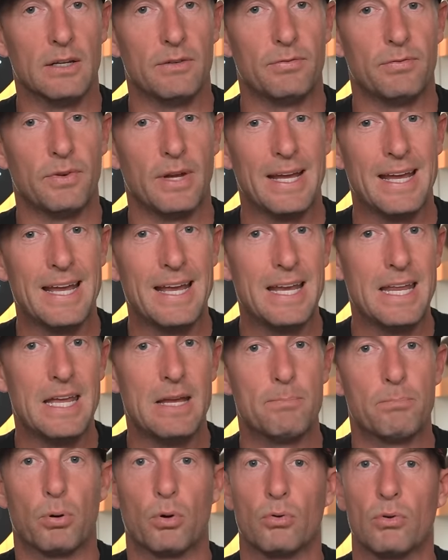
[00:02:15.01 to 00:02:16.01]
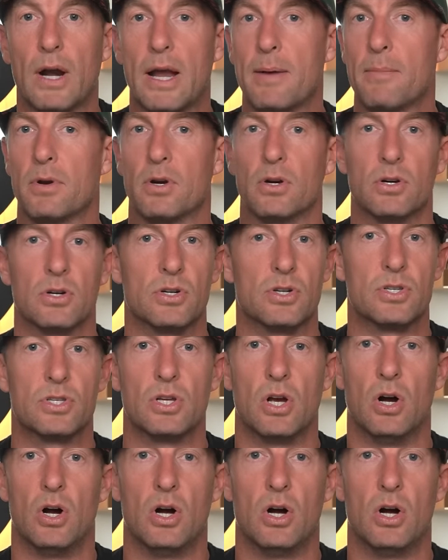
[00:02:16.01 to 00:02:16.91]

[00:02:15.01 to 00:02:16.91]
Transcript: if any, parameters